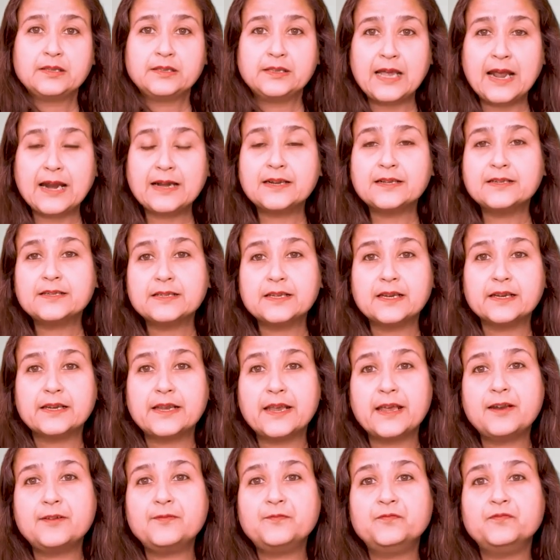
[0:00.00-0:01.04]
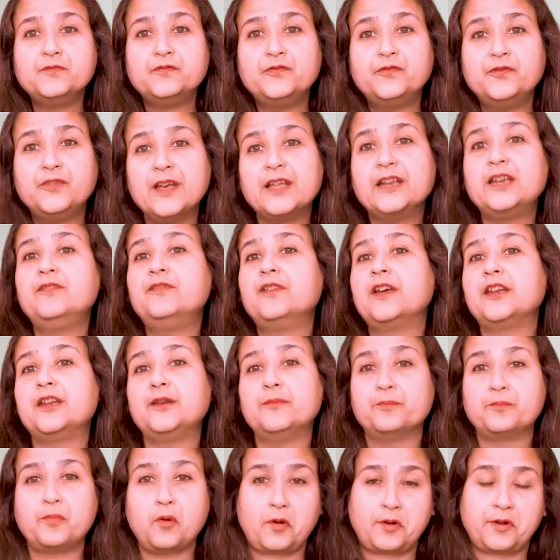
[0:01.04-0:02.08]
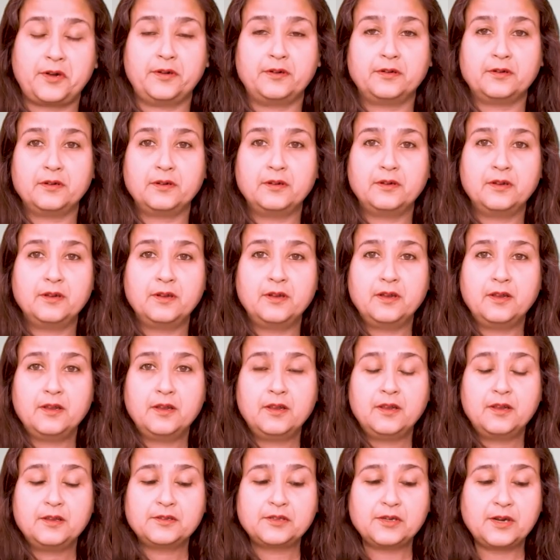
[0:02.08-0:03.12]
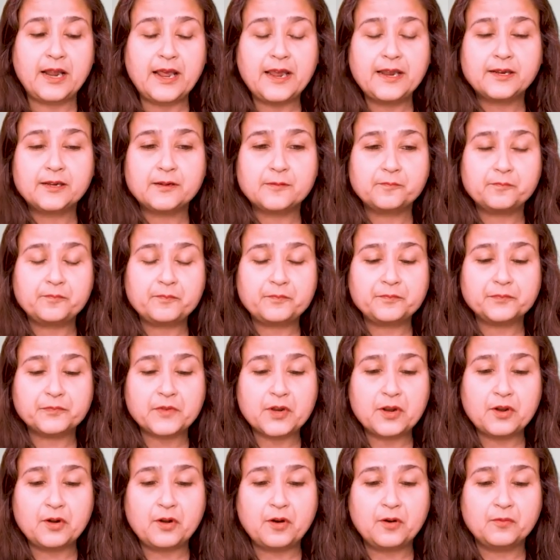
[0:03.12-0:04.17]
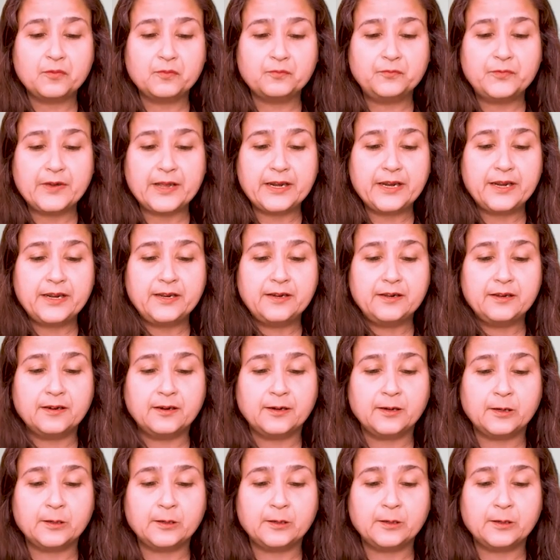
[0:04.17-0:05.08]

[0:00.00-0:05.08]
That is again very, very important. So like, you know, very